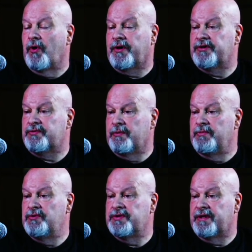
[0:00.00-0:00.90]

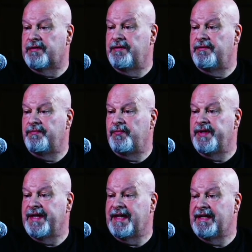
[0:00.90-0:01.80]
orchestra music
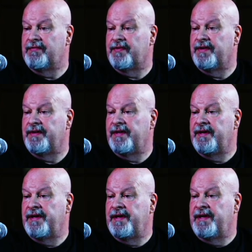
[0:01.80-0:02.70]
when they leave?"
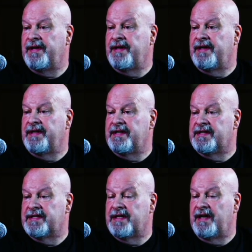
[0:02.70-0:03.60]

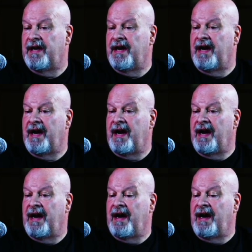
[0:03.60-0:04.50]
He says,
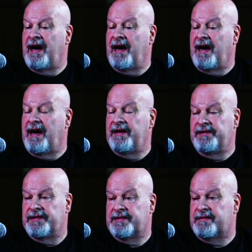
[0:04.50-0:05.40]
"I
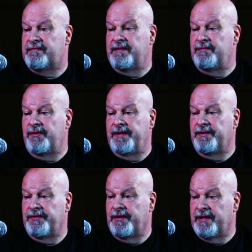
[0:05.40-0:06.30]

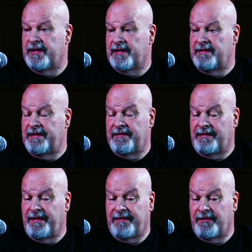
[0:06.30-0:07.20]
really don't know. I
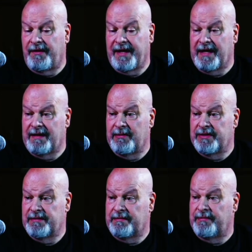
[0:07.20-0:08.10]
don't like that
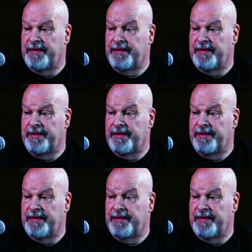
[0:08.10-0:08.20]
music